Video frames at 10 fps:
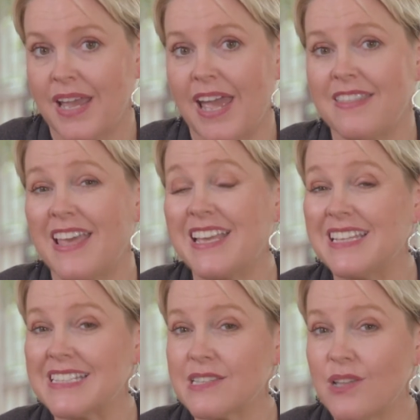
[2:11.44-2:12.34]
And they are
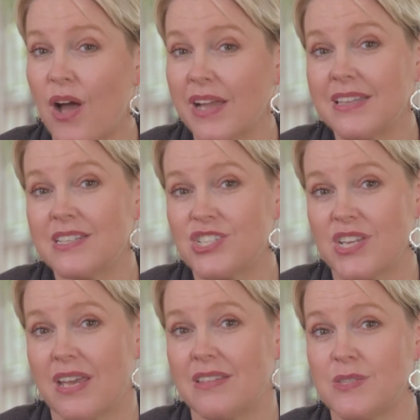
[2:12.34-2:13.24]
less likely to
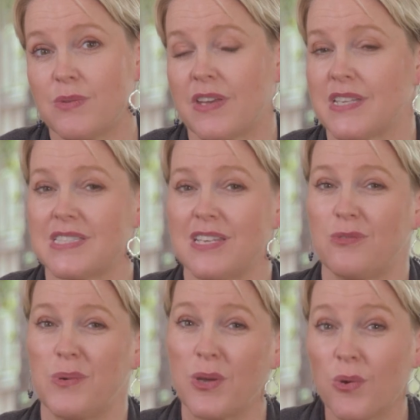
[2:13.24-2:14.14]
share this with us
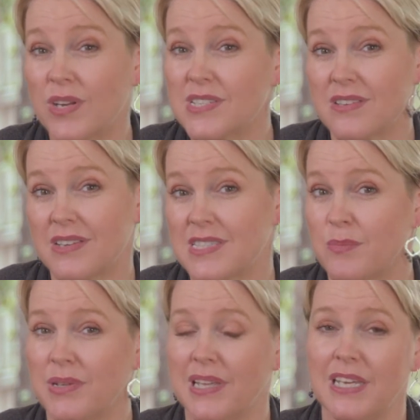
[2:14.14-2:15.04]
if we criticize their
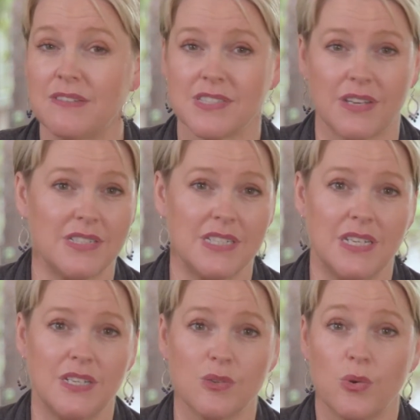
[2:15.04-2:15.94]
beliefs,
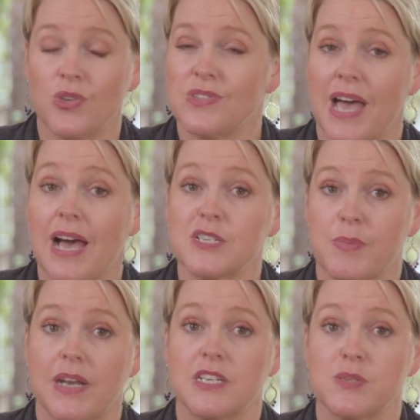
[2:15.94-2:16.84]
ideas, or use harsh
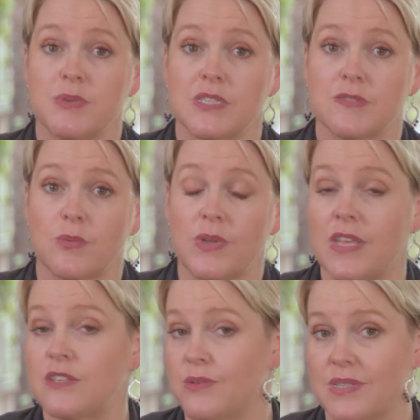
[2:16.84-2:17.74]
punishments for when
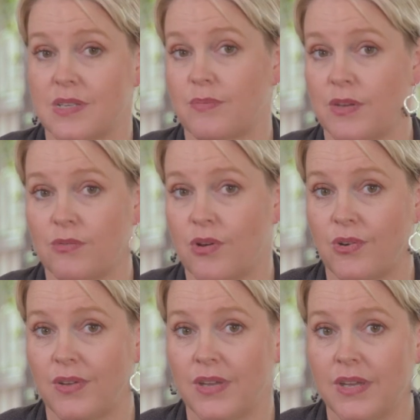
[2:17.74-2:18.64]
they're doing something
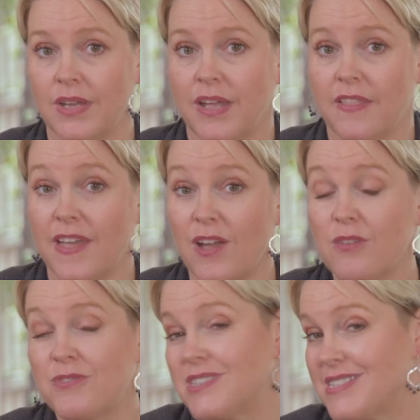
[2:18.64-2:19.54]
wrong. They
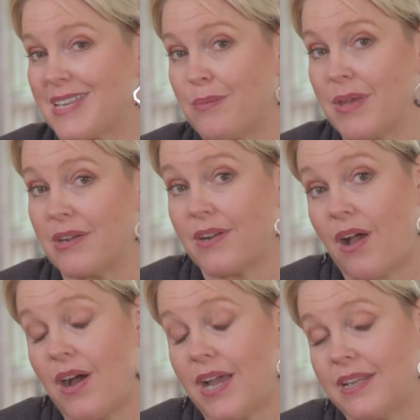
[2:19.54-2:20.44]
often just get better at
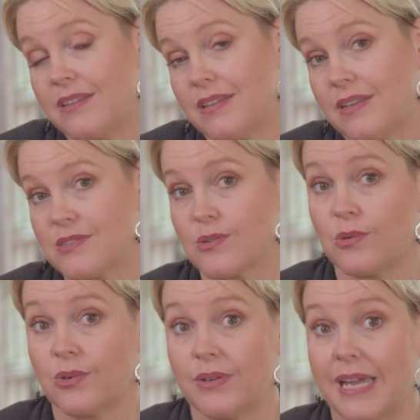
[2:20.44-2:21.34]
hiding things
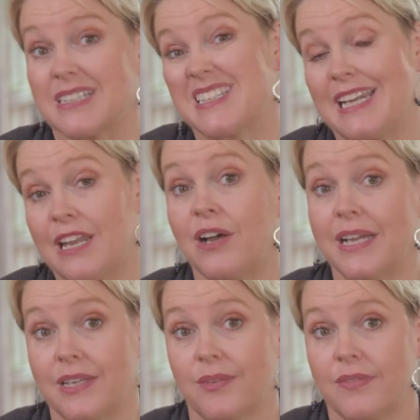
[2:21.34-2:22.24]
or actually
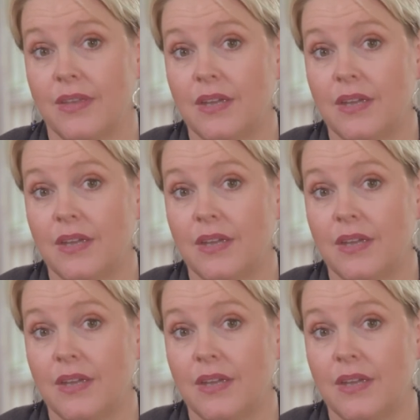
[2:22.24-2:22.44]
lying.